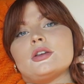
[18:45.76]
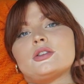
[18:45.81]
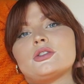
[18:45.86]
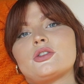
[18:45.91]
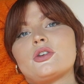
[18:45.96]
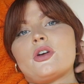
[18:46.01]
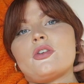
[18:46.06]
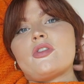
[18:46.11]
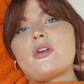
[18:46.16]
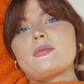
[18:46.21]

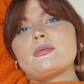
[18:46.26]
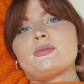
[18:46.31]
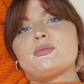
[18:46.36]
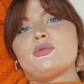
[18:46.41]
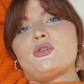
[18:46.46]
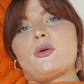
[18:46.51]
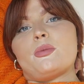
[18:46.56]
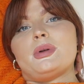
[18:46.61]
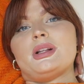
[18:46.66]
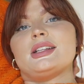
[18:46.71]
Sorry if I'm
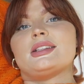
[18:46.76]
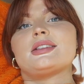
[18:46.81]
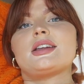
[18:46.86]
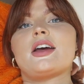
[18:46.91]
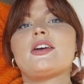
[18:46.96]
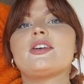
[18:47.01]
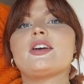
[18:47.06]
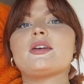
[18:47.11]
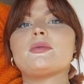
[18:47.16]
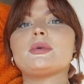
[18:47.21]
properly
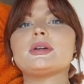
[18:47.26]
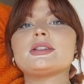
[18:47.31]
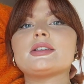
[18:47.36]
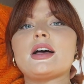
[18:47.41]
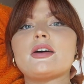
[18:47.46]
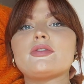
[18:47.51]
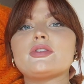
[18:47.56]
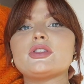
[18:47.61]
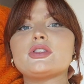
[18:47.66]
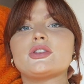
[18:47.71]
staring at
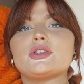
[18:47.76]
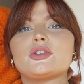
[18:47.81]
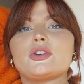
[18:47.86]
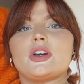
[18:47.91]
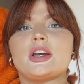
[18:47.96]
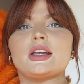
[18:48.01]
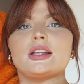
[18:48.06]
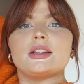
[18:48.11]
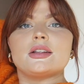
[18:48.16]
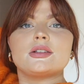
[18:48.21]
myself in the
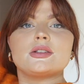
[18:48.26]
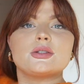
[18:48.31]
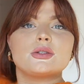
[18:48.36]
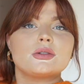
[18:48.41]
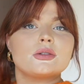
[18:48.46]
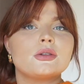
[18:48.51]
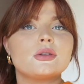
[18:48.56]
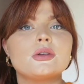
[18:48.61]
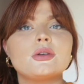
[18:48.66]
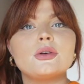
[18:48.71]
screen.
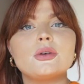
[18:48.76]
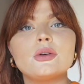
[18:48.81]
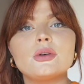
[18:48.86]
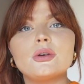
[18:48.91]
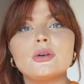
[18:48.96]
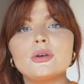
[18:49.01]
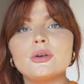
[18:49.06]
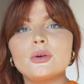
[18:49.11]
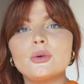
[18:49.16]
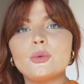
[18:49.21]
It's
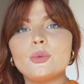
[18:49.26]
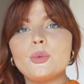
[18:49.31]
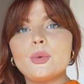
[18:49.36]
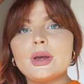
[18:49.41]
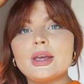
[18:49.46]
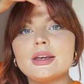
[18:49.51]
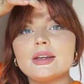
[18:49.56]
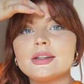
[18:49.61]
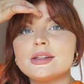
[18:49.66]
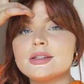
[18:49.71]

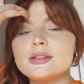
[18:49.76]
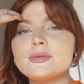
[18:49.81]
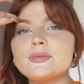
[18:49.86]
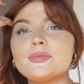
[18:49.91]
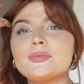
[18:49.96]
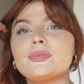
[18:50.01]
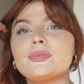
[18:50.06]
weird.